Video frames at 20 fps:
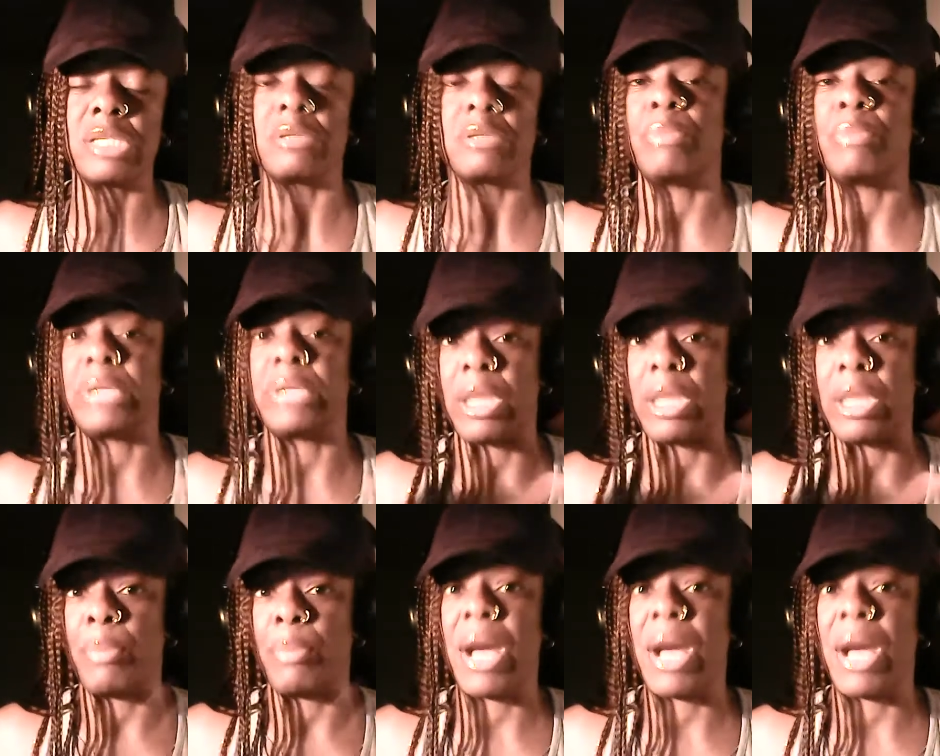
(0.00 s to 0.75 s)
but
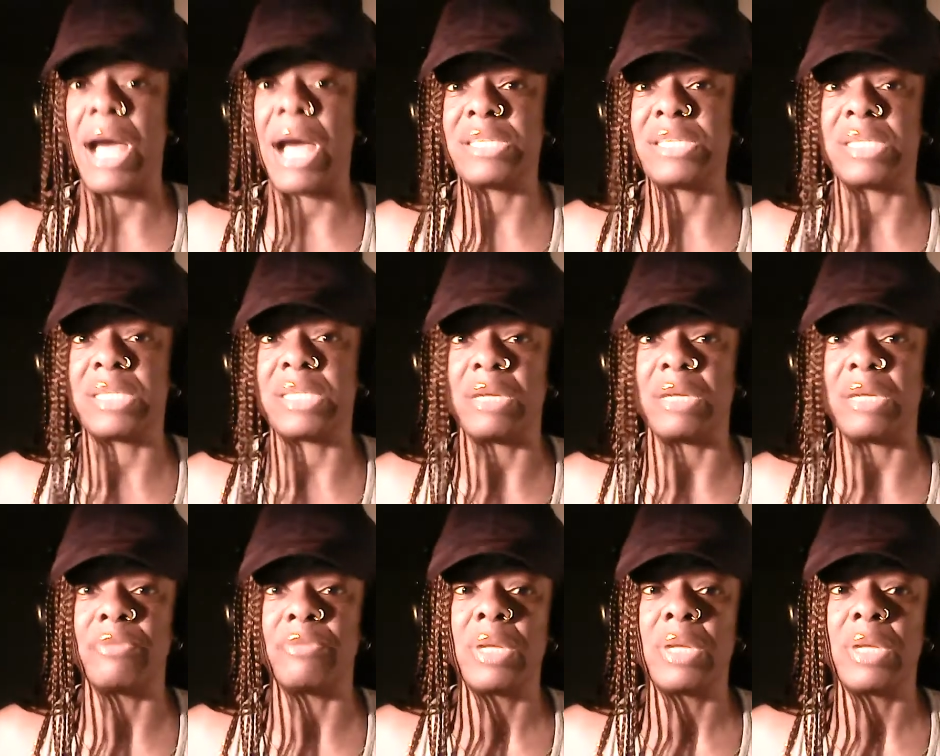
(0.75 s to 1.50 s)
they are
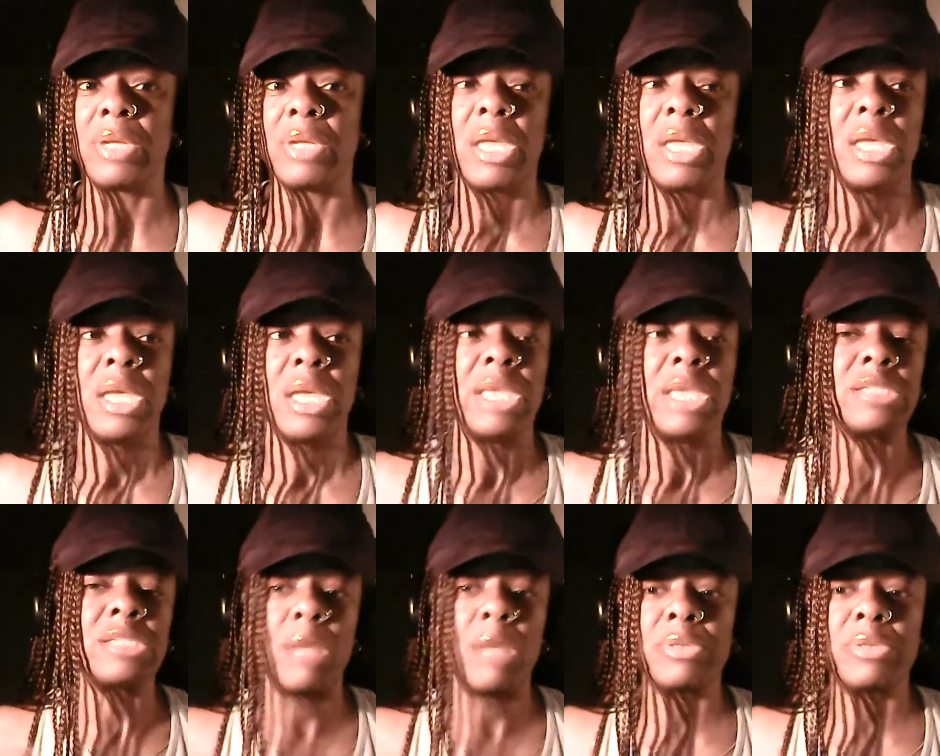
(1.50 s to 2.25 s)
positive,
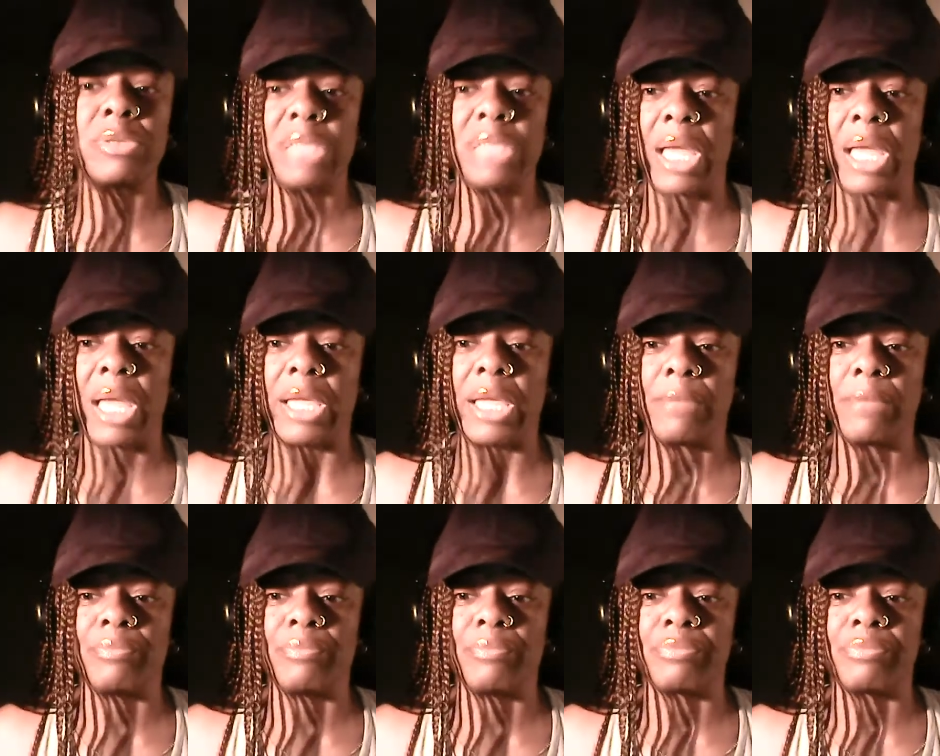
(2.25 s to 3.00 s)
it's almost
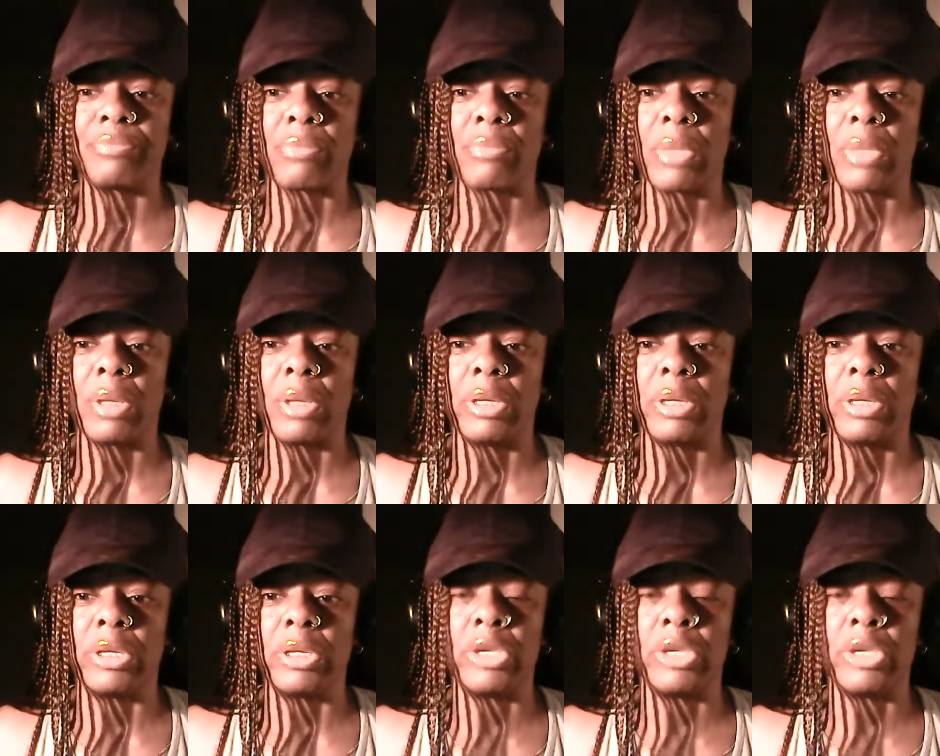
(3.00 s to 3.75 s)
like,
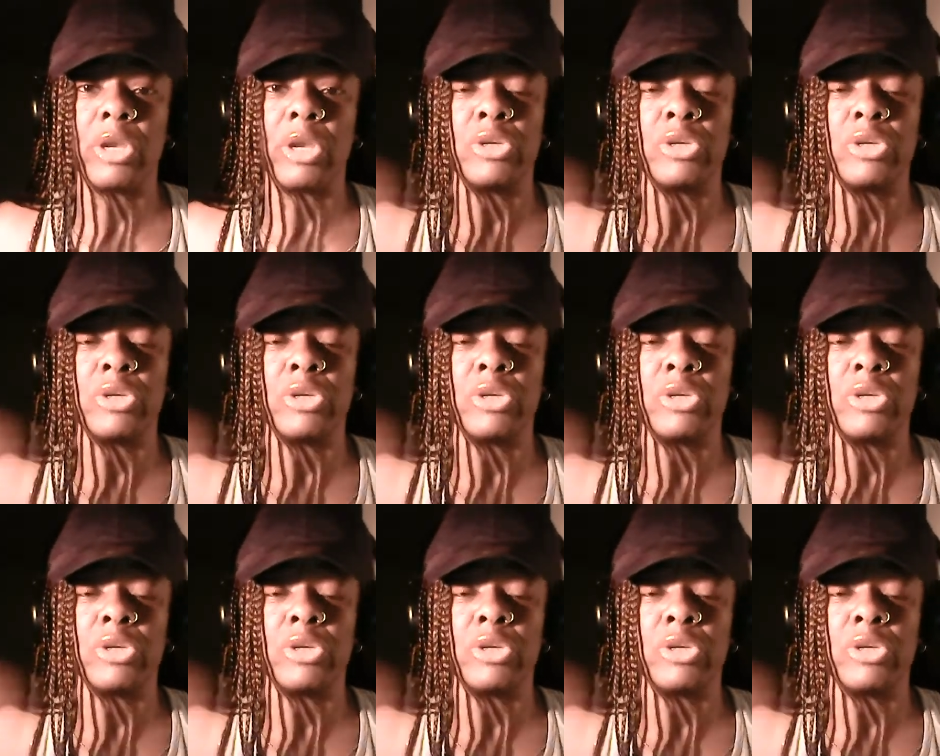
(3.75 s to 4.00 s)
you